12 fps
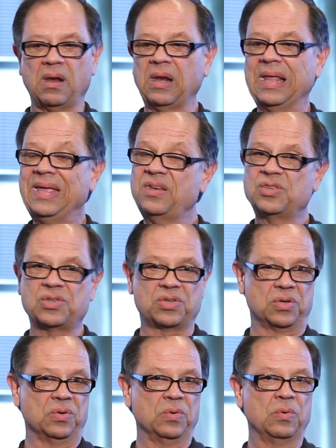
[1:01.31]
leads
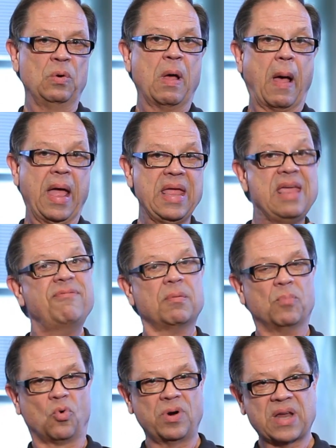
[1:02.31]
to
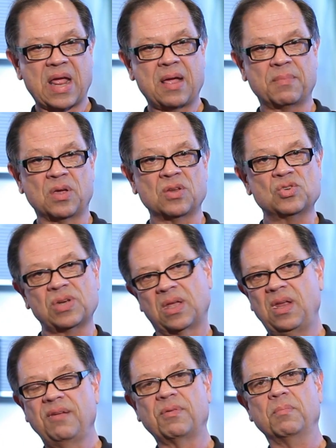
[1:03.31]
even more damage
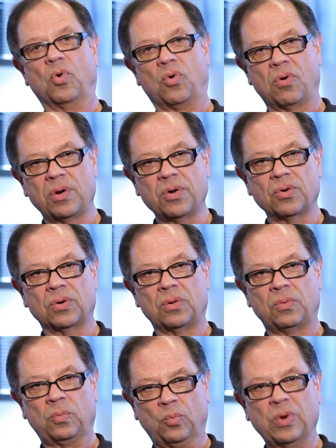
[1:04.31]
and even more
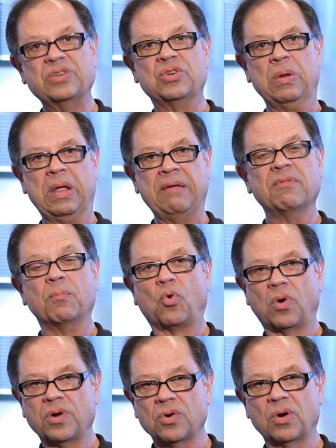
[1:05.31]
neural, even
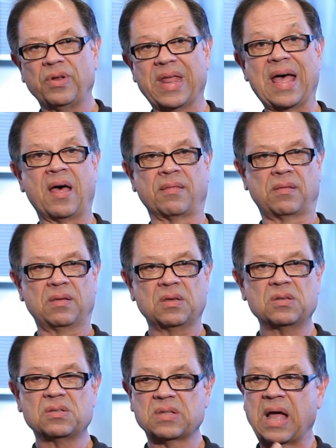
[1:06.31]
more neural death
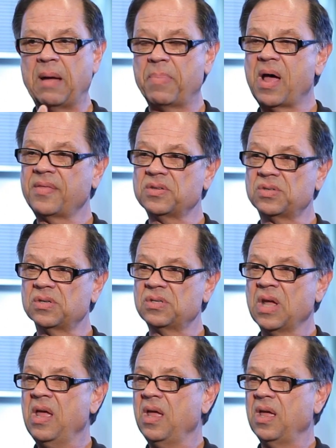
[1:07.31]
is the
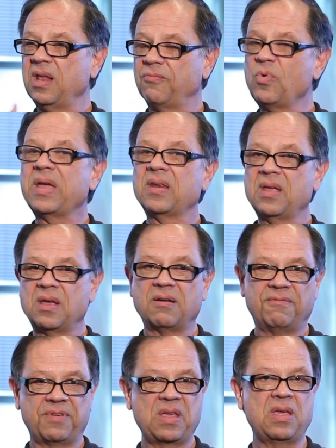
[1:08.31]
hypothesis. And if we can
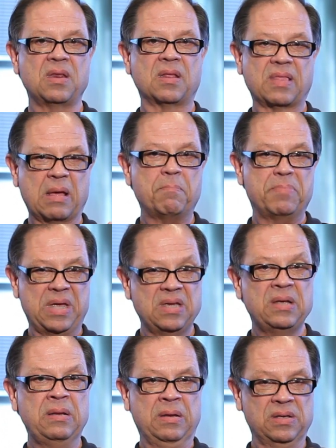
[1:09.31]
intervene at that
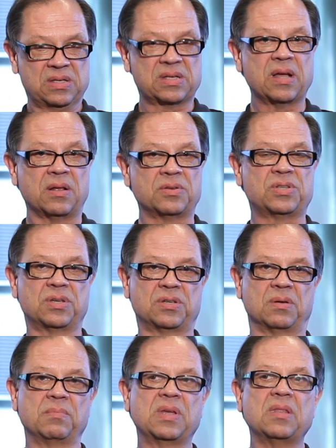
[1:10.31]
B cell
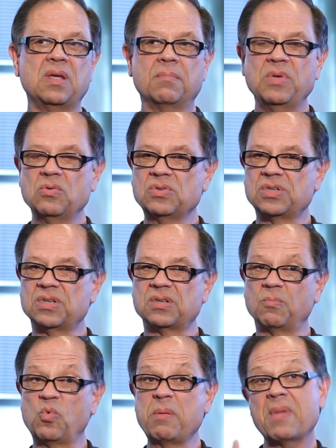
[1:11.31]
system in the immune
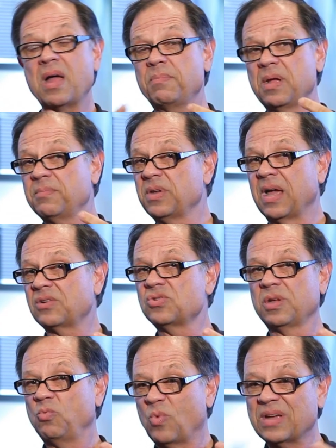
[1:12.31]
system, we might be able to
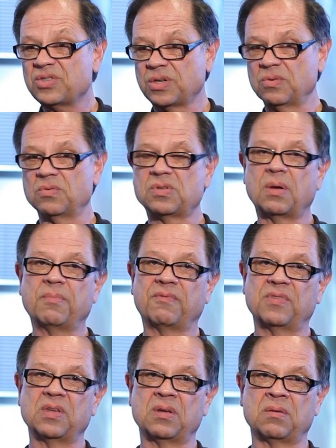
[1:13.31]
actually rescue some
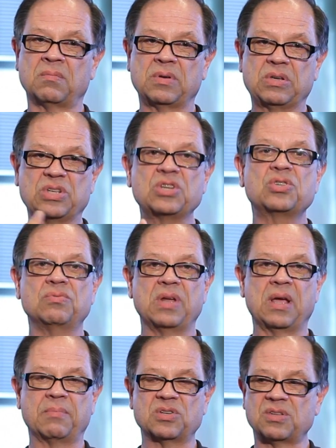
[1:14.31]
of the tissue
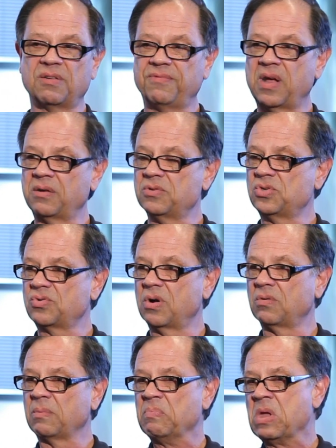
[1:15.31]
damage that follows stroke.